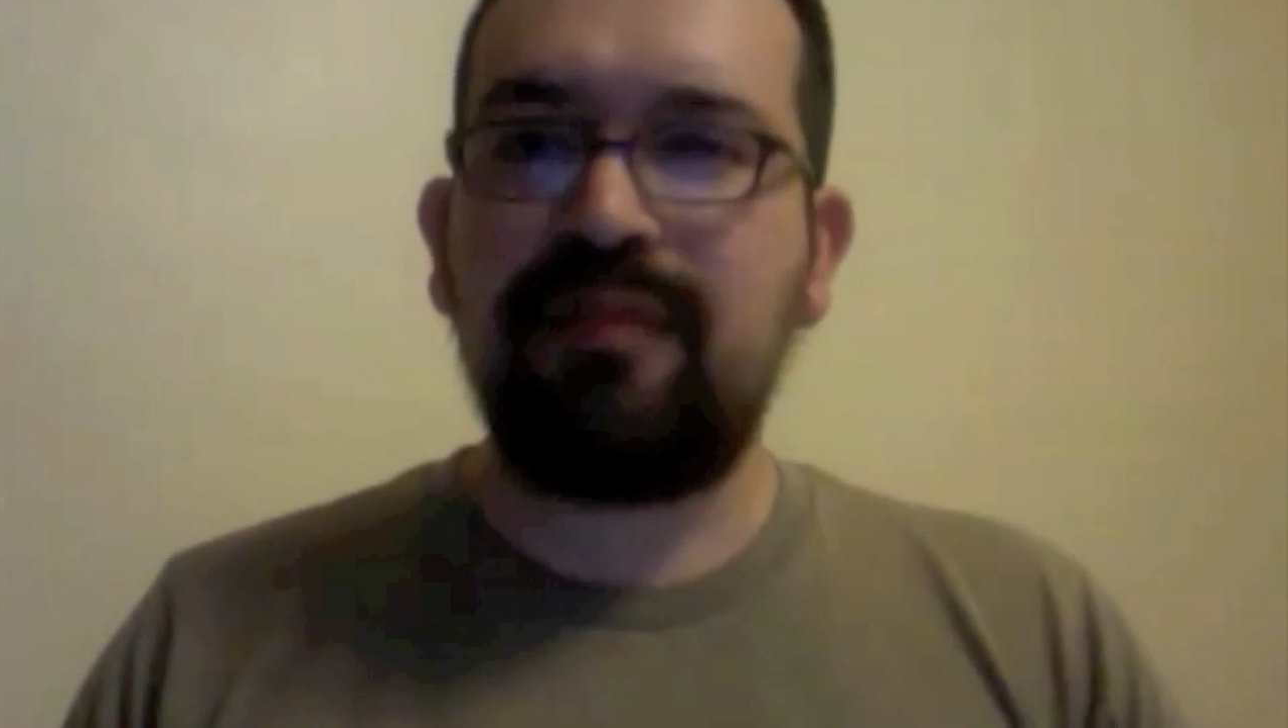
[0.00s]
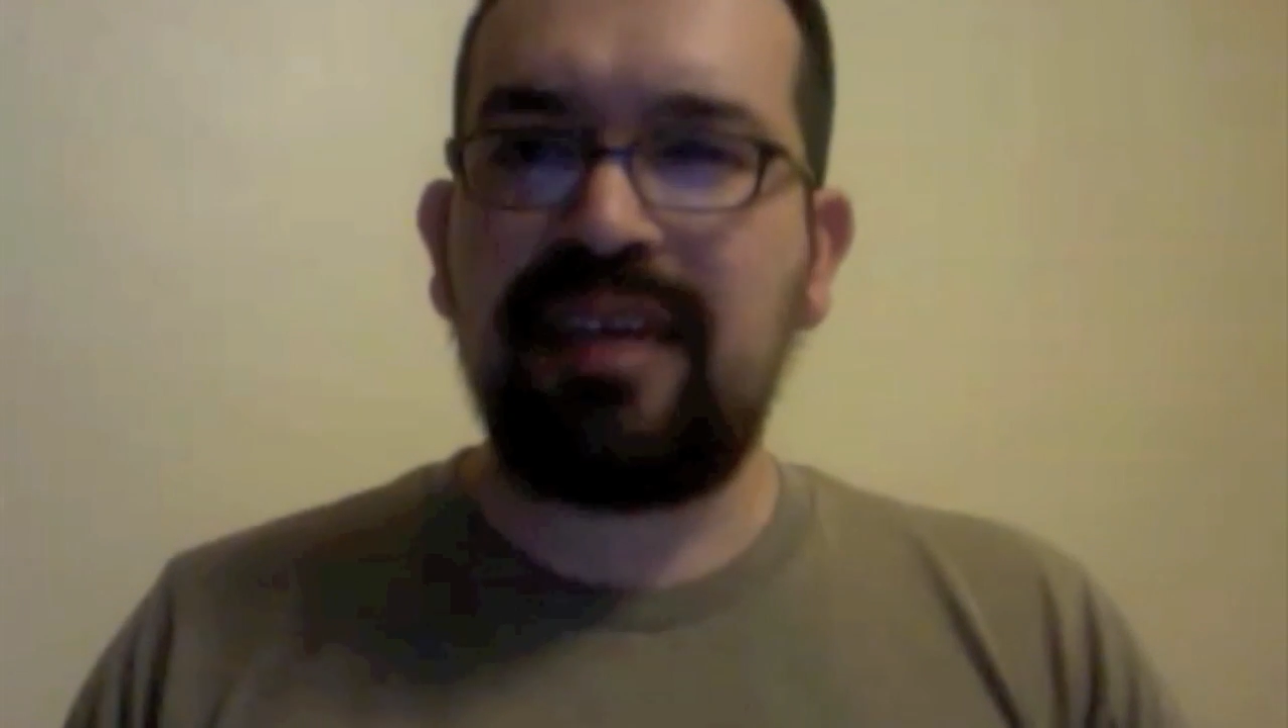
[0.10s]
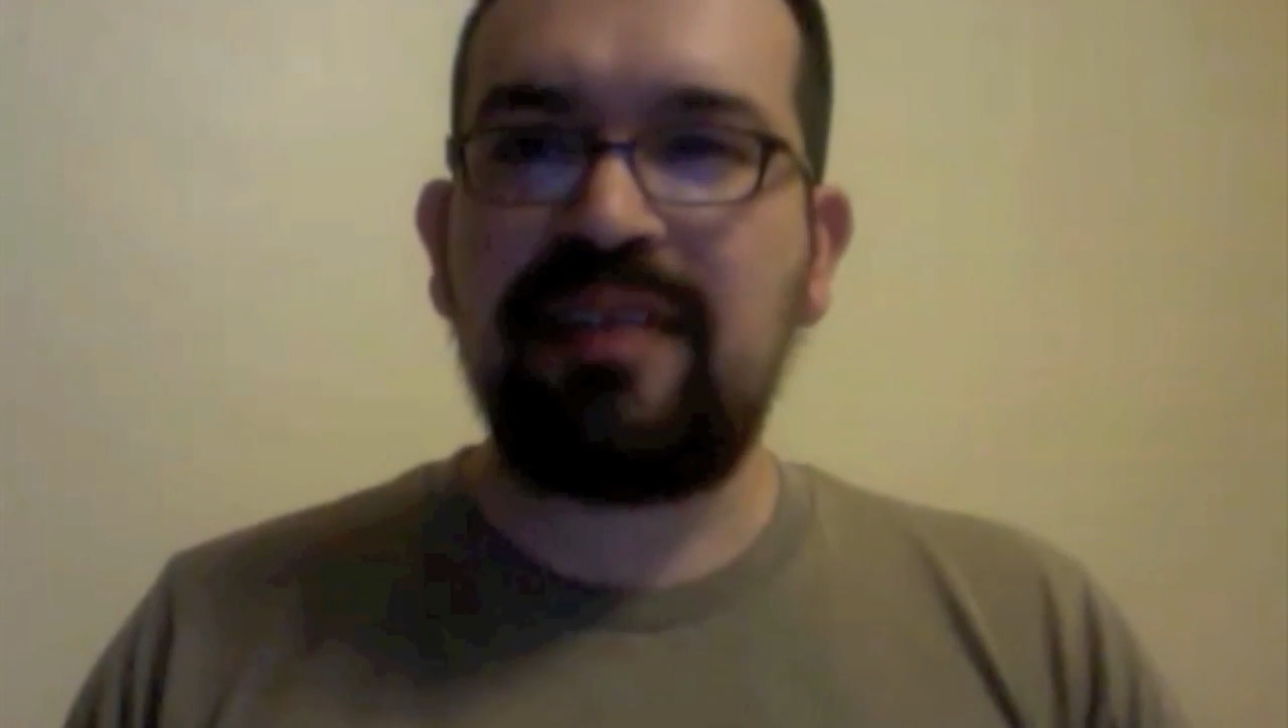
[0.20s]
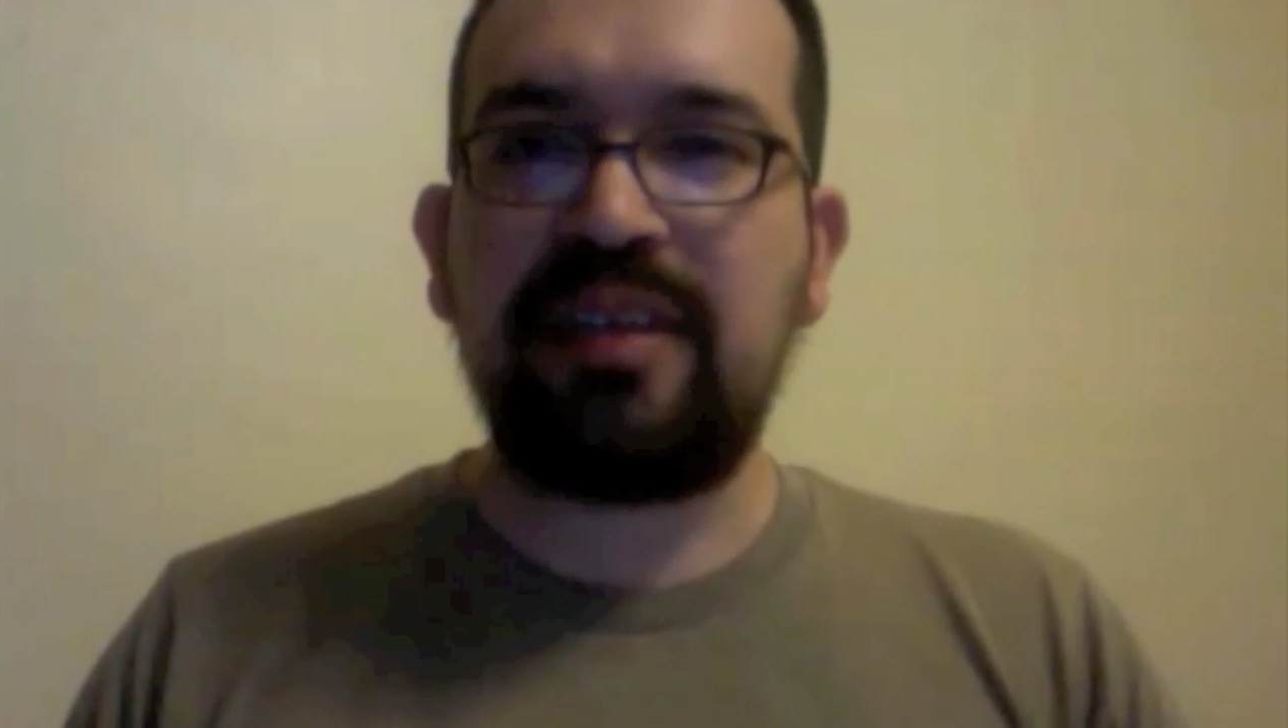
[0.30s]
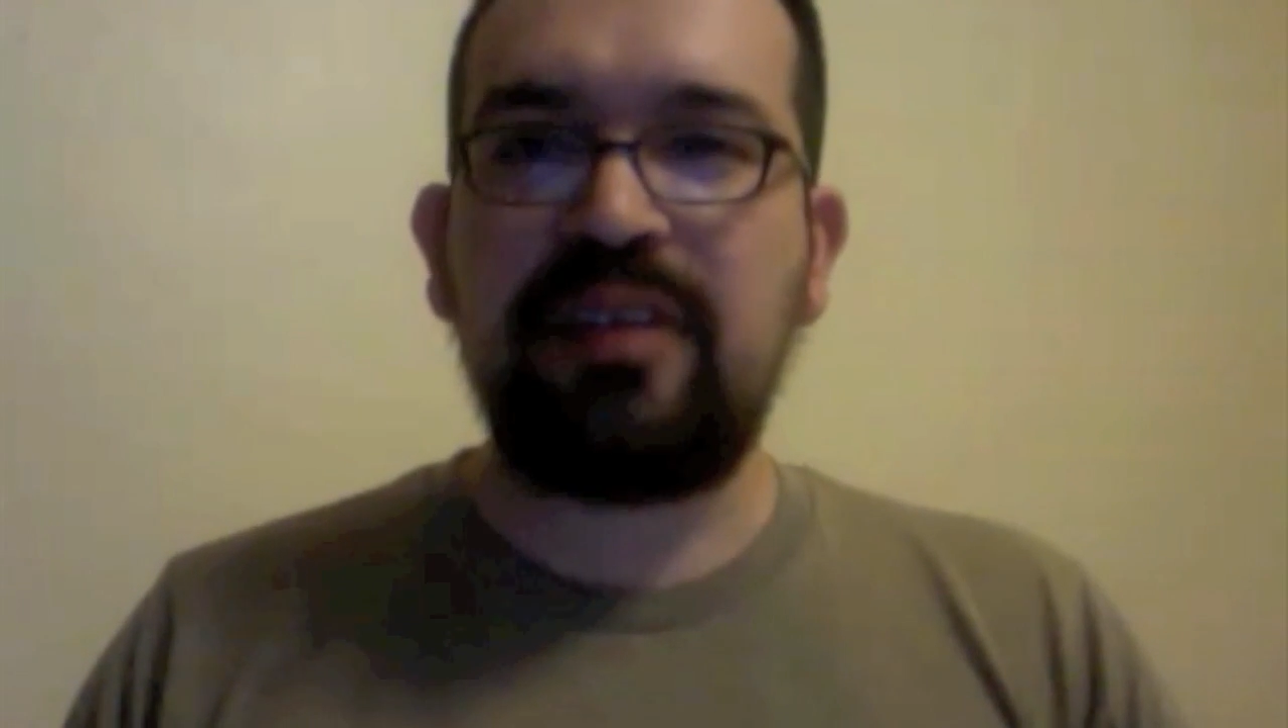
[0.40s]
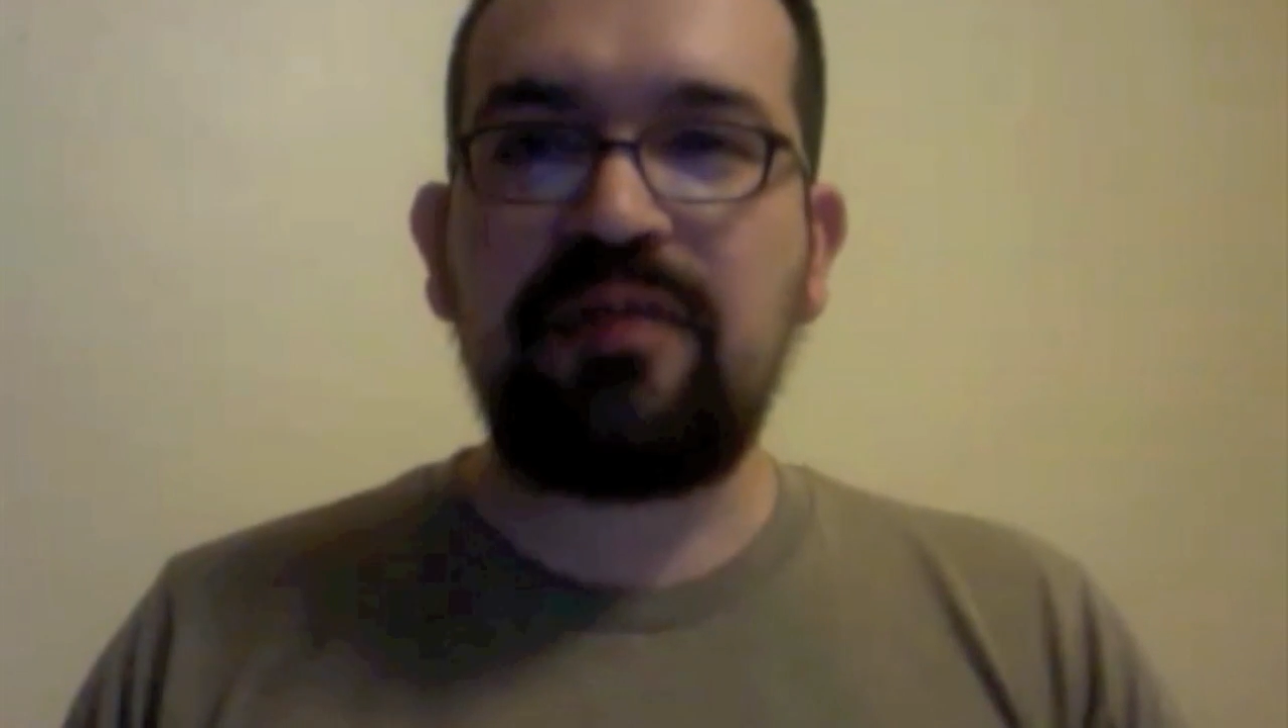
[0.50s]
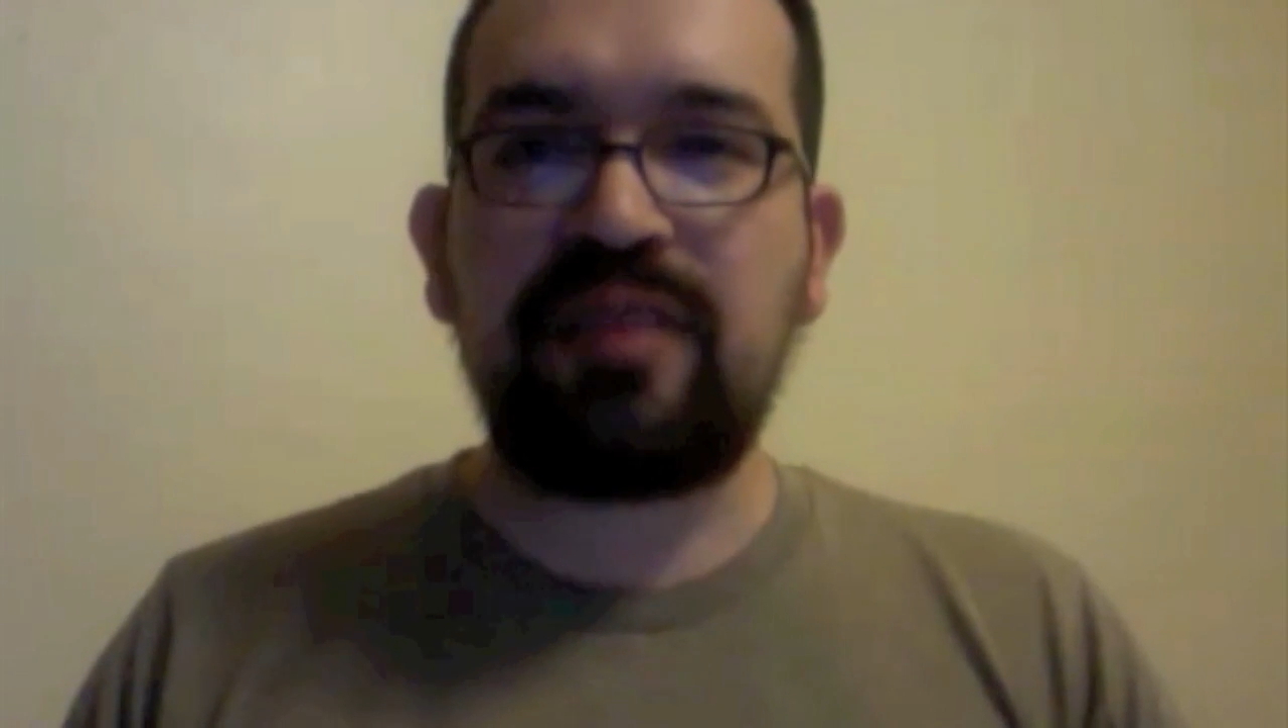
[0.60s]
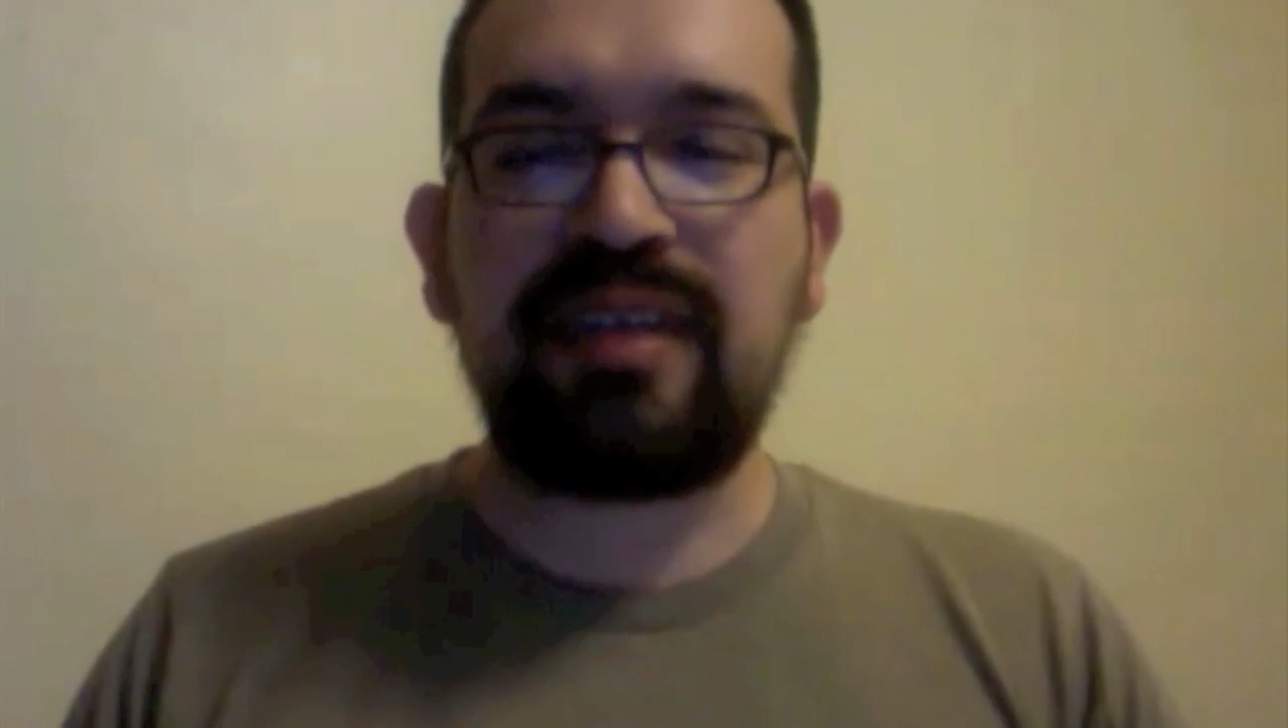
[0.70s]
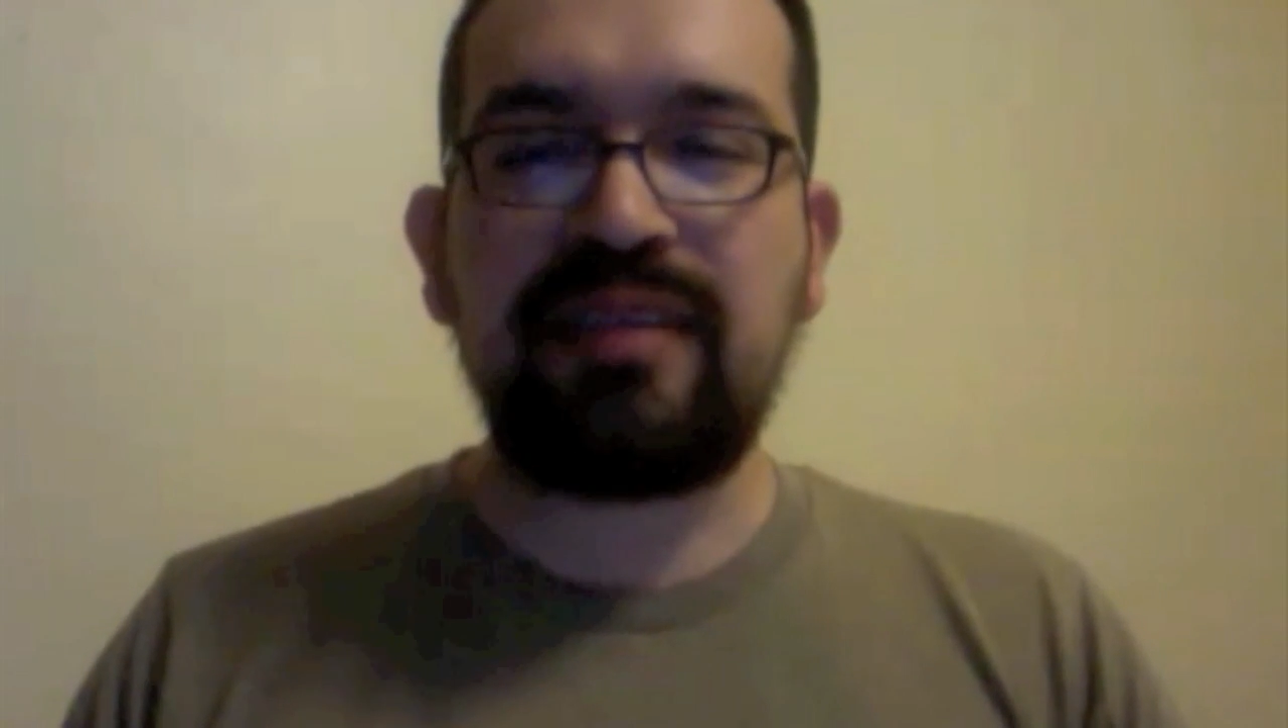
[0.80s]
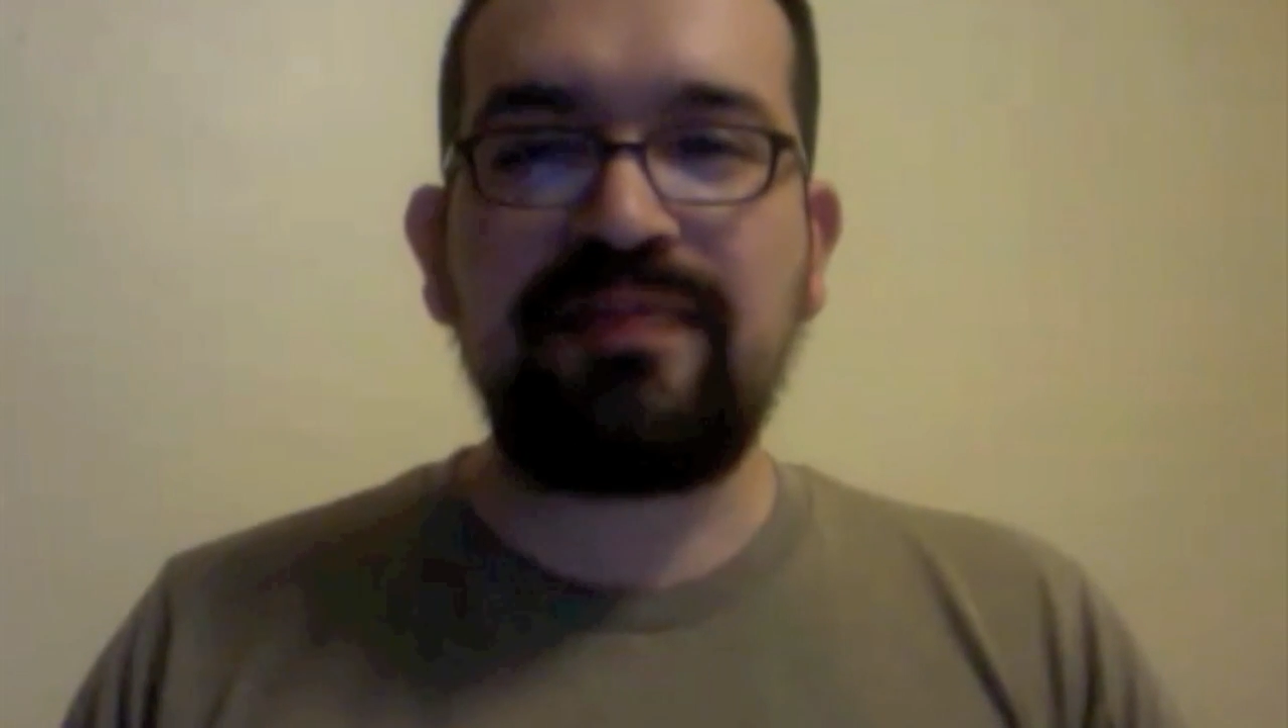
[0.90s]
I thank you
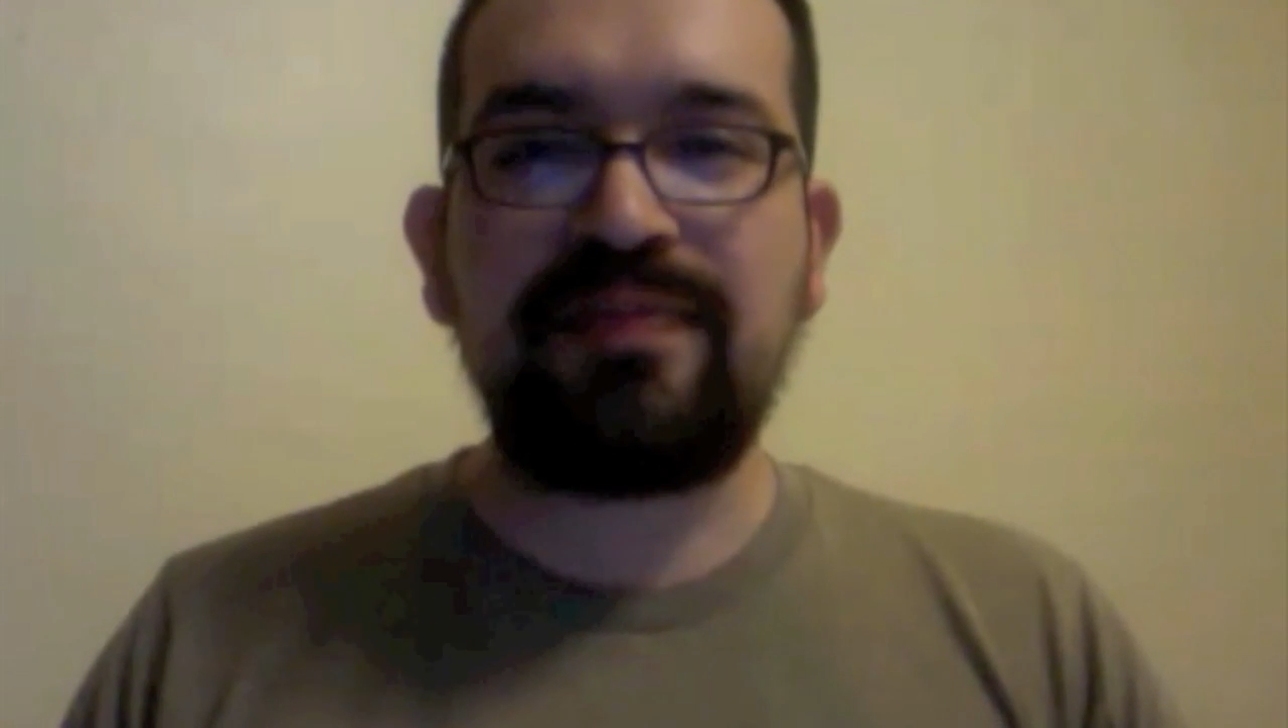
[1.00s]
for that.